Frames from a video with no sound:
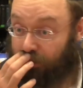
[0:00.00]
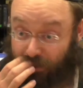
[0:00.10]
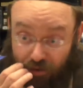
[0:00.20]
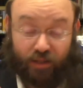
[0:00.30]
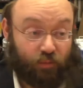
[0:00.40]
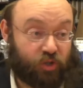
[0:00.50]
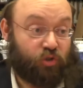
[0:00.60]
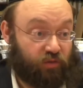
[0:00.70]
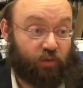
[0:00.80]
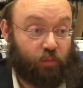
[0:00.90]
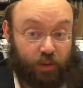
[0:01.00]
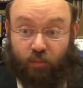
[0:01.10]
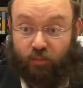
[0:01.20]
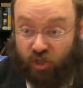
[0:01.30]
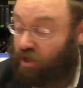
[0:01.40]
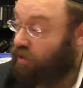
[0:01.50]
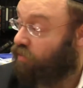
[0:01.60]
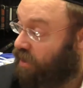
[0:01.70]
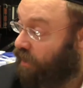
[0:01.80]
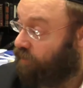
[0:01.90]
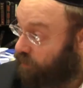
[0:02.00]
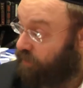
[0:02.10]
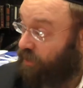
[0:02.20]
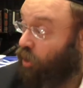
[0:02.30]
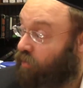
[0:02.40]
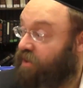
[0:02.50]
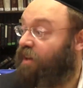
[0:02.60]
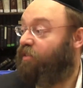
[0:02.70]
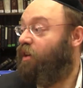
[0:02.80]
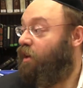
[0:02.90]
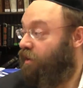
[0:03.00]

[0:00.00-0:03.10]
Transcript: The ultimate Tshuva will be when Mashiach will come, there'll be no more death.